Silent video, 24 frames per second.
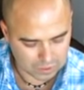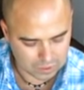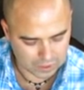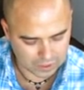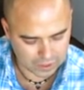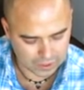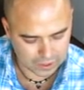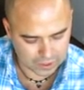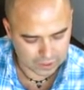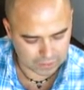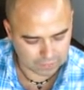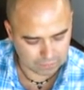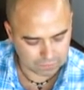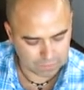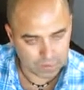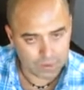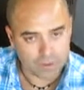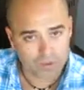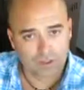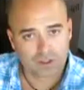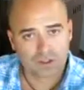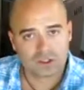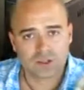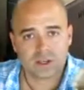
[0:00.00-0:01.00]
Okay,
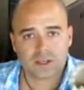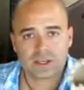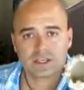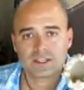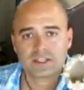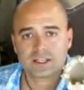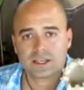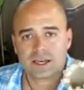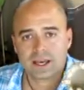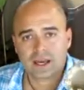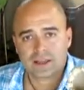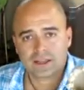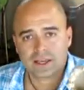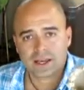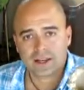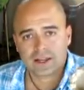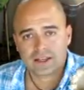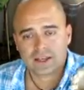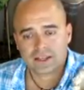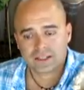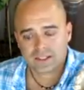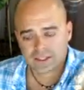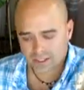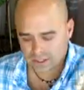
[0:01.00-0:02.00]
so you can see how that
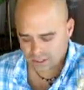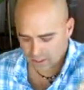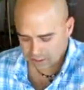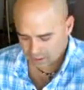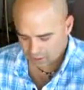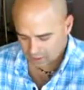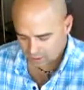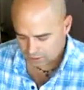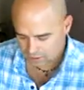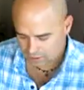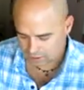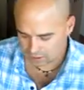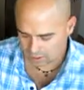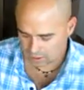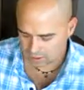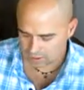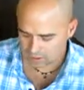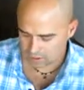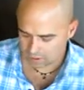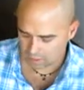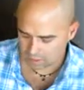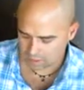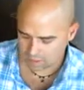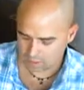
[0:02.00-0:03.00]
is.
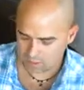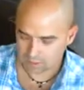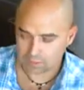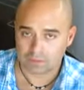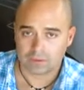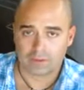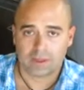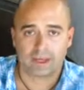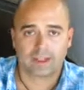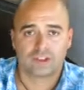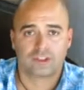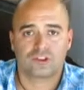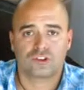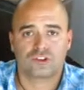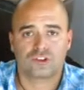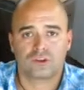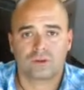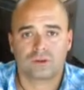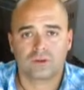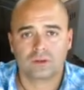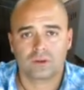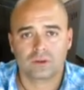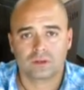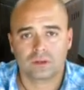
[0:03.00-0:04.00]
Take the two,
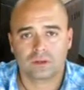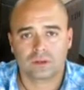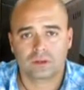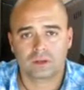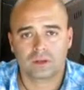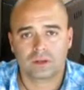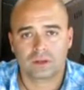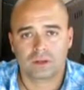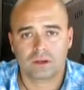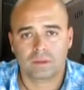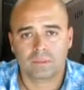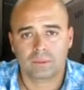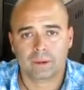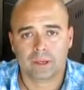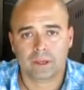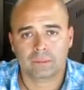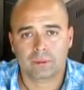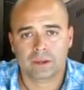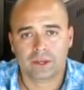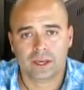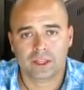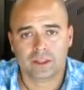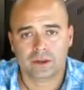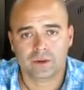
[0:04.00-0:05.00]
bring them
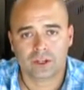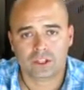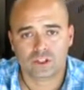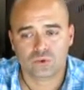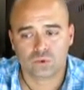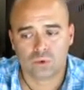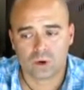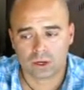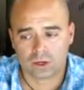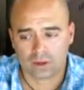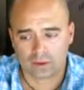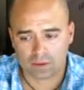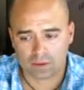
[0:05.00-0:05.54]
together as one.